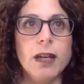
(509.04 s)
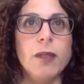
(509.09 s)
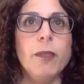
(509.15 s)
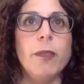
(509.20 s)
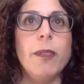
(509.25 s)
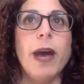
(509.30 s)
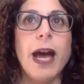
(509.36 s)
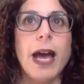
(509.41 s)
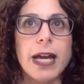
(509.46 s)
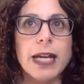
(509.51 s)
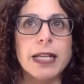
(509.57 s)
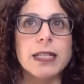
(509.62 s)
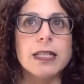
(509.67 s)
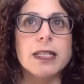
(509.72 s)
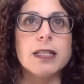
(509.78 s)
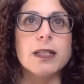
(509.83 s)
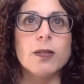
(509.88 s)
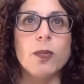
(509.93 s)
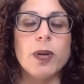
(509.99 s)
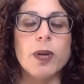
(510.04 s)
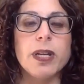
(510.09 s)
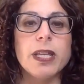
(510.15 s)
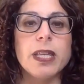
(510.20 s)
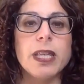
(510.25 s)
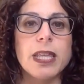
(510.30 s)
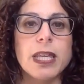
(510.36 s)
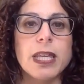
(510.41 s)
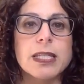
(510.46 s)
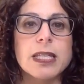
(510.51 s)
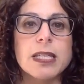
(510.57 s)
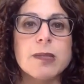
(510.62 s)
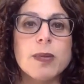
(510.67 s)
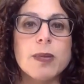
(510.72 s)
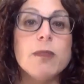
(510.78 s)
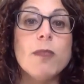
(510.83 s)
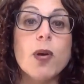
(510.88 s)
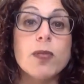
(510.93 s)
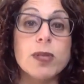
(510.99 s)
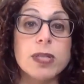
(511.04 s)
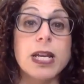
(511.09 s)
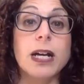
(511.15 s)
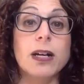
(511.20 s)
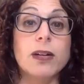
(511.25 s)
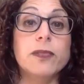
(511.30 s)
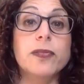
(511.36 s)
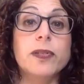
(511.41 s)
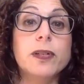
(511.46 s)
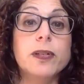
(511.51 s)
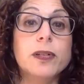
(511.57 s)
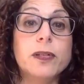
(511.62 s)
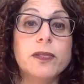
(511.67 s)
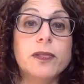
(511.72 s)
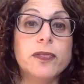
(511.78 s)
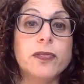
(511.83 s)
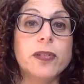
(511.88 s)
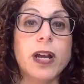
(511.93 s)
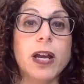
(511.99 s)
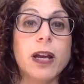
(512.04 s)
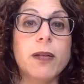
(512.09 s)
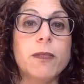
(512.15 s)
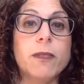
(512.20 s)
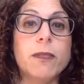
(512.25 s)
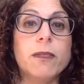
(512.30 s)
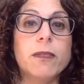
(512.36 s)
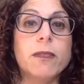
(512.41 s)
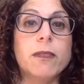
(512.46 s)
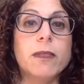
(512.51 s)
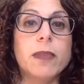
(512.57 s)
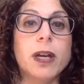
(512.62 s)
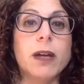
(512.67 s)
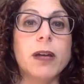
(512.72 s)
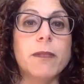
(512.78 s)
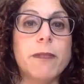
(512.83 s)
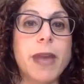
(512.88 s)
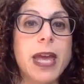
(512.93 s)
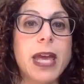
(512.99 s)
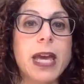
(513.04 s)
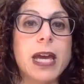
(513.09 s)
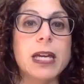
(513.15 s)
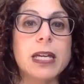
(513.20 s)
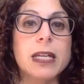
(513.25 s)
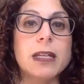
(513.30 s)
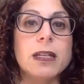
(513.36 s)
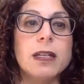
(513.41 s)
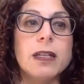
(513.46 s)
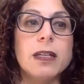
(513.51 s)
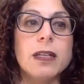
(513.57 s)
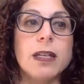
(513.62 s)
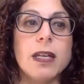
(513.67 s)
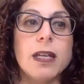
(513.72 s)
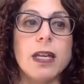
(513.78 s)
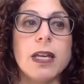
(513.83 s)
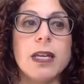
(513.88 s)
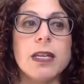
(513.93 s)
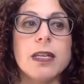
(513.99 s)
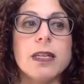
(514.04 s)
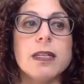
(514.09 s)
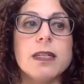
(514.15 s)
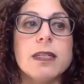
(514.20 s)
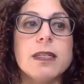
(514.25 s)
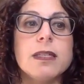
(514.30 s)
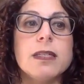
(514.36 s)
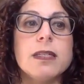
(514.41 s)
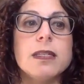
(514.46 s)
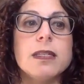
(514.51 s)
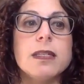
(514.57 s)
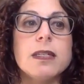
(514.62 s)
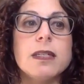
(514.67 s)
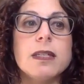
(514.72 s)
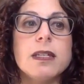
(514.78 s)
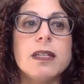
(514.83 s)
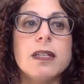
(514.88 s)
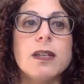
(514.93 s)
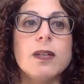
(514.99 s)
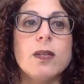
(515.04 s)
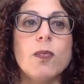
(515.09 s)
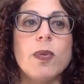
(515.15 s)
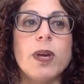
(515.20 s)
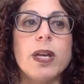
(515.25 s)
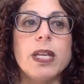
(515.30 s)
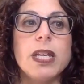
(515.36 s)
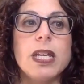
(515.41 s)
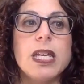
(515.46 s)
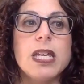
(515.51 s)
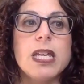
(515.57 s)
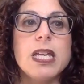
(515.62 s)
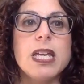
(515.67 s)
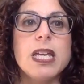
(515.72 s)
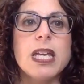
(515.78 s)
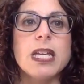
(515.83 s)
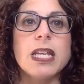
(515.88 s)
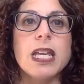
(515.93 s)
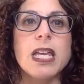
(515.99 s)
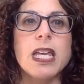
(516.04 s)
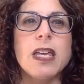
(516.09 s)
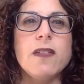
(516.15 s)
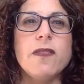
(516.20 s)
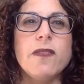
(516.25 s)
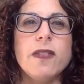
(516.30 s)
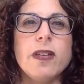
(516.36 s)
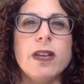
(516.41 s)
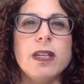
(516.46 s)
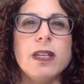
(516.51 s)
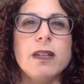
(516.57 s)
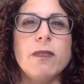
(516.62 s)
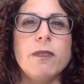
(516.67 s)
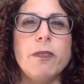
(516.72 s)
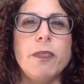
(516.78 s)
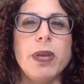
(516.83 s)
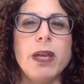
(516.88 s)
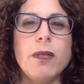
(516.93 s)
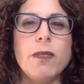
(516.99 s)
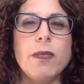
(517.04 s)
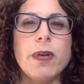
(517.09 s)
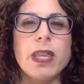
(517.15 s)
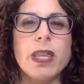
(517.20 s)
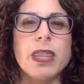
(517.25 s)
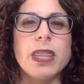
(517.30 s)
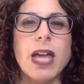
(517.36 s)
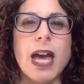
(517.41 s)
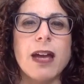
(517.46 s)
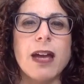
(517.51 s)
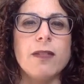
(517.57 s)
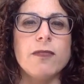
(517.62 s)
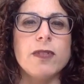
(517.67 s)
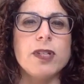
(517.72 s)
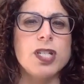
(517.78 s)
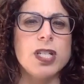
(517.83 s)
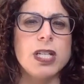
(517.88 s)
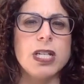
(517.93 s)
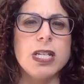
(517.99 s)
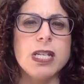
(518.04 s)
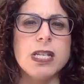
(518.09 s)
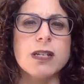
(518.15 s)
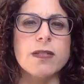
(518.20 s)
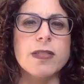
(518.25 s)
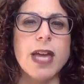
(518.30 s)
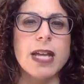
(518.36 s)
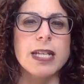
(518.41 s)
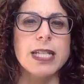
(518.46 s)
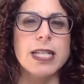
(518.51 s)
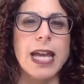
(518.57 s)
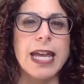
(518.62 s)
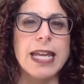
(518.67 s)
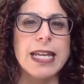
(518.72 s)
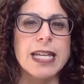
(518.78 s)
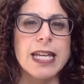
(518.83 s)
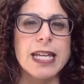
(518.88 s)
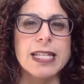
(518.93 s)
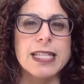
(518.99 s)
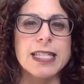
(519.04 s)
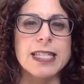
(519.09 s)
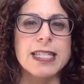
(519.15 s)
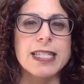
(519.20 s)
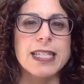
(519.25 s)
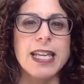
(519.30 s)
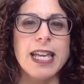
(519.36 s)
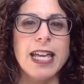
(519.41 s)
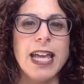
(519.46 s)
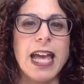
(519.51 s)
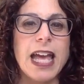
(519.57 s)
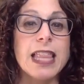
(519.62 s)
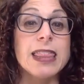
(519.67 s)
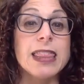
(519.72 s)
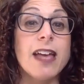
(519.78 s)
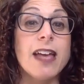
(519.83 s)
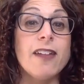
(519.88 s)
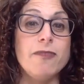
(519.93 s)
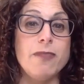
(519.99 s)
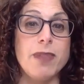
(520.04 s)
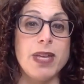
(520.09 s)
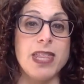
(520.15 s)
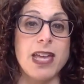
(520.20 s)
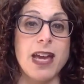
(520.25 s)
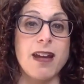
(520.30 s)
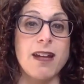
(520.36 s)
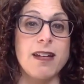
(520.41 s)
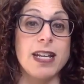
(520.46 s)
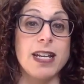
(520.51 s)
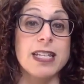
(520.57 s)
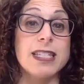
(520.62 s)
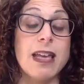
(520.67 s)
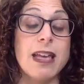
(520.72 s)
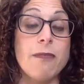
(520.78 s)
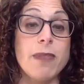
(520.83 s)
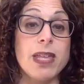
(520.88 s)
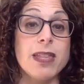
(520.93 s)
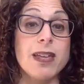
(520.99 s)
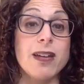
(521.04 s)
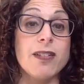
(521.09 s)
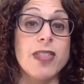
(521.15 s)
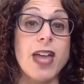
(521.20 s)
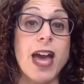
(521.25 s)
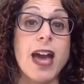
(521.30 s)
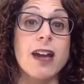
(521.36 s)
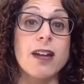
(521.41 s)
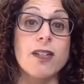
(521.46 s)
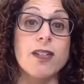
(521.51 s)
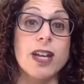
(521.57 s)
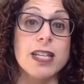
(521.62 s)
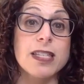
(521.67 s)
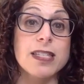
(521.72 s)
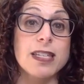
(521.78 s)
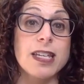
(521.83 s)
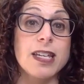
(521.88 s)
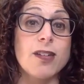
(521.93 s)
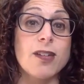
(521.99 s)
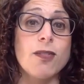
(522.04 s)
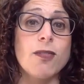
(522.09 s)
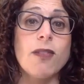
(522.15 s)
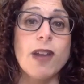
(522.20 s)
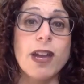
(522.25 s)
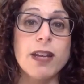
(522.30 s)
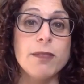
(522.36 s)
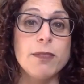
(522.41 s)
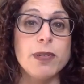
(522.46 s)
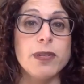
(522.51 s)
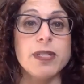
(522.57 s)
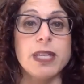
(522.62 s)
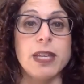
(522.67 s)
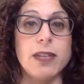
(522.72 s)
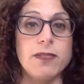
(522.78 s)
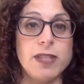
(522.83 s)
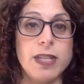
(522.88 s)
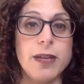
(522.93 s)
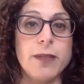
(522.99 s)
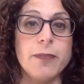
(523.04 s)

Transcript: But one of the things that's been most helpful from a man is when he can even be with that rigidity or that tightness and love me there and accept me mm-hmm. there. That creates incredible safety.